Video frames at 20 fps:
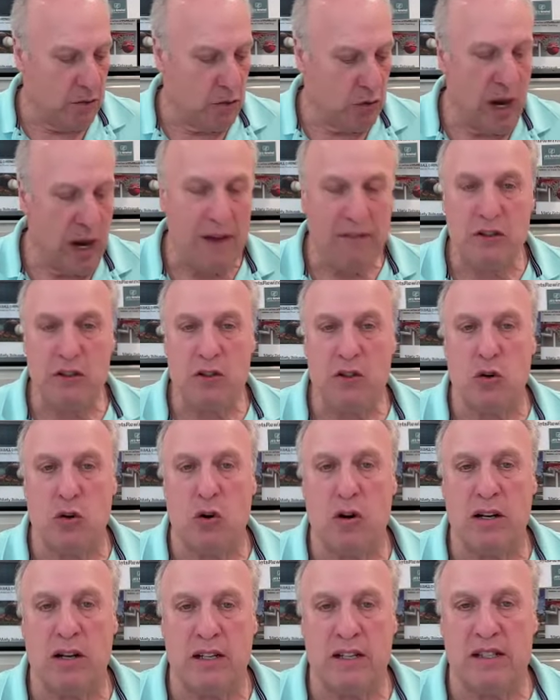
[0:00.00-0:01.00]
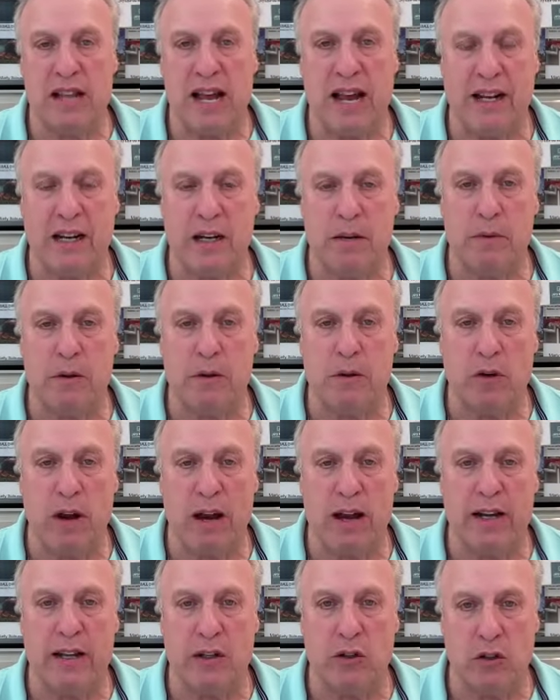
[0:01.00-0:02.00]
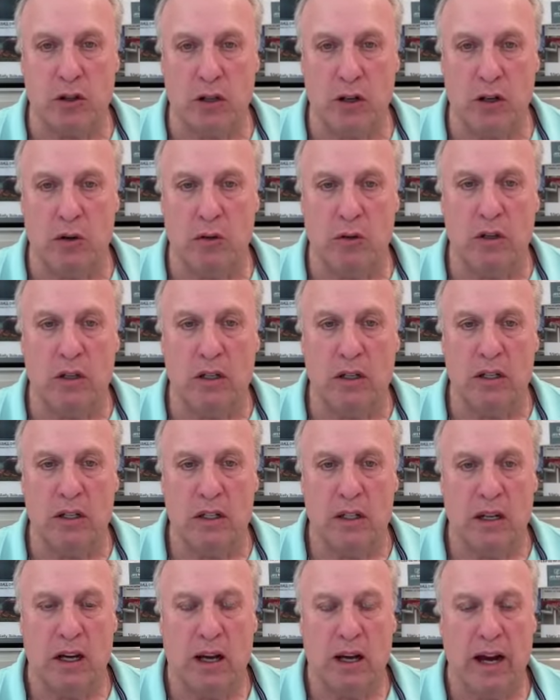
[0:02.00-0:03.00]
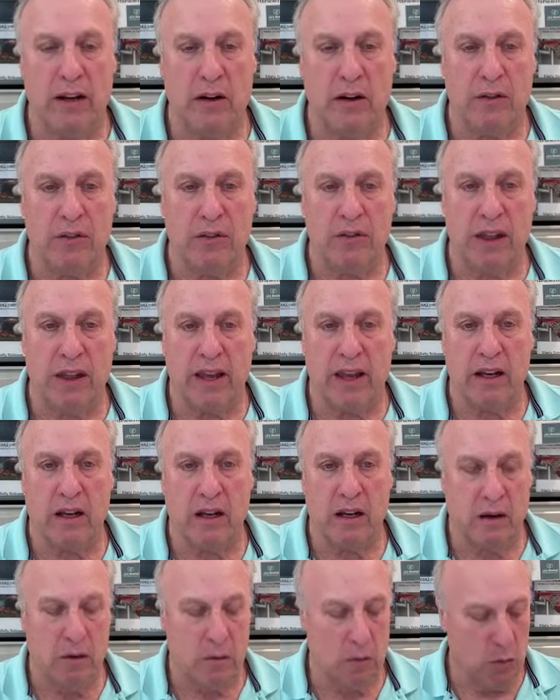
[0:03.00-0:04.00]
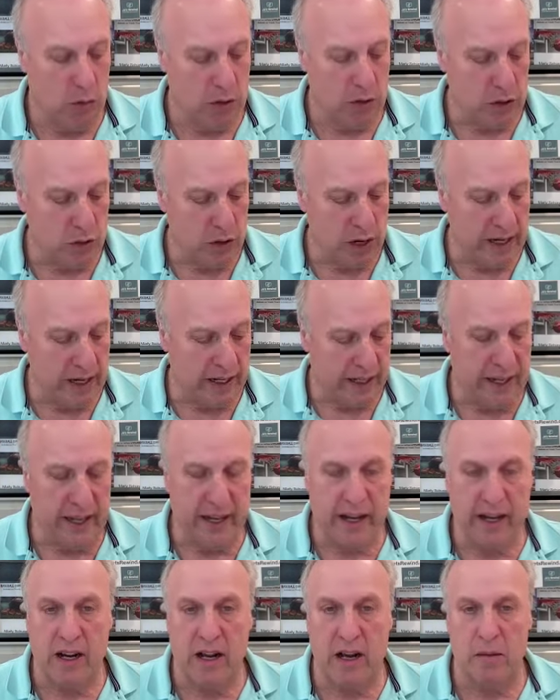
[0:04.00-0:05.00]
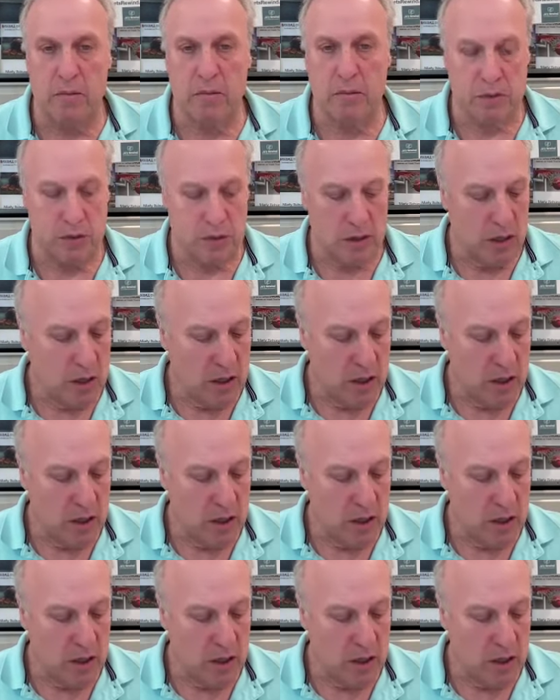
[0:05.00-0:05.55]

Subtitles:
Travis Jordan is not going to be ready too, I don't think, when training camp comes.